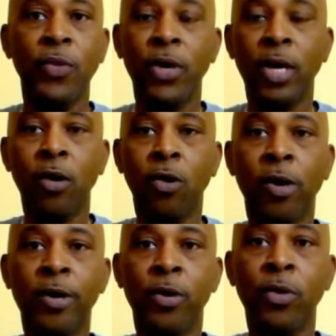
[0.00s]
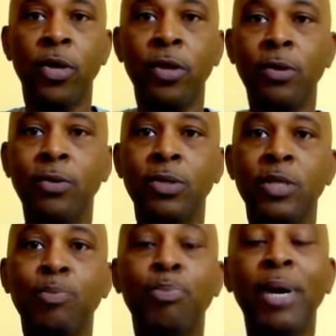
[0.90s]
There are no huge
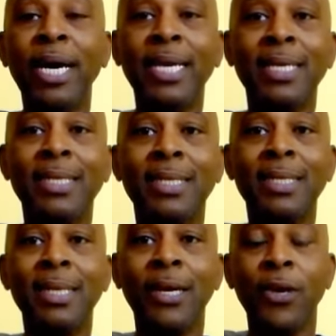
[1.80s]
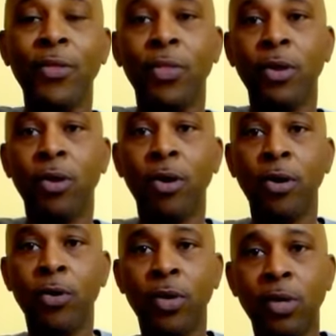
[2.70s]
spikes. There are
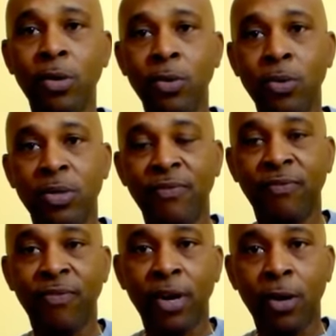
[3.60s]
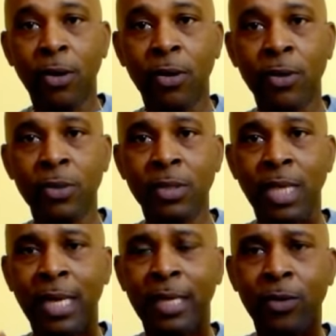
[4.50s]
no huge falls.
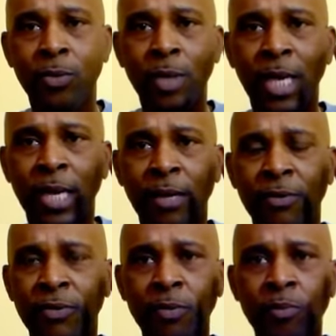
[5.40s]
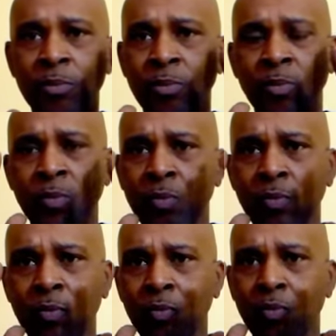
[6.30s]
I don't have
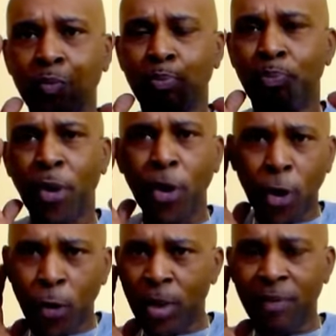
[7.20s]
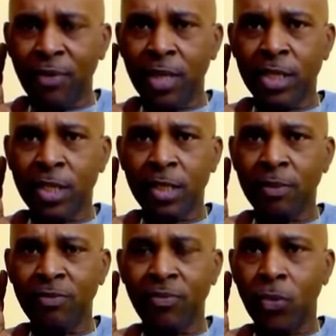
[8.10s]
blurry
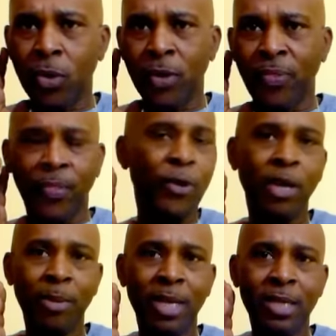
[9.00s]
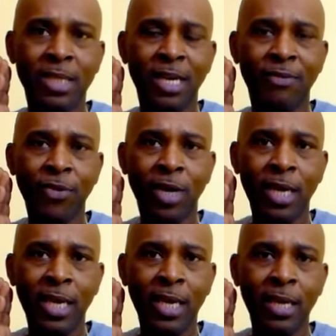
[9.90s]
vision for 30 minutes after
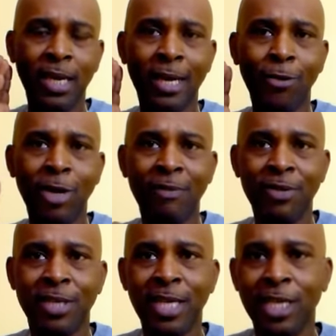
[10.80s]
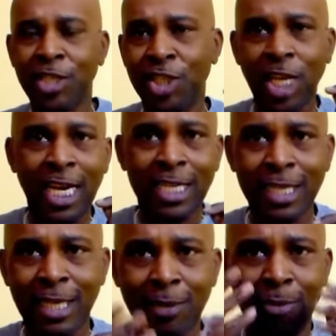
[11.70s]
I eat. I don't have to take a shot
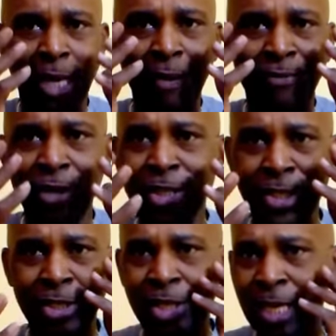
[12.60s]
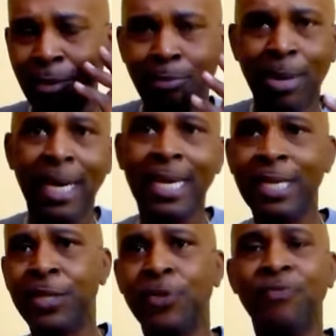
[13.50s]
to get my vision to come back
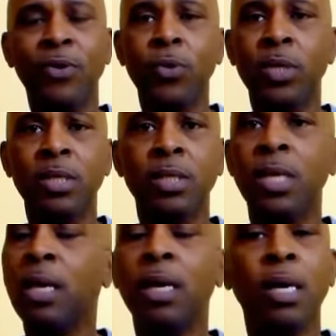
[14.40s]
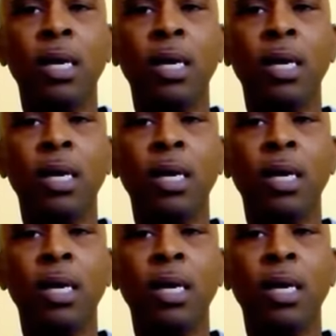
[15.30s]
into focus.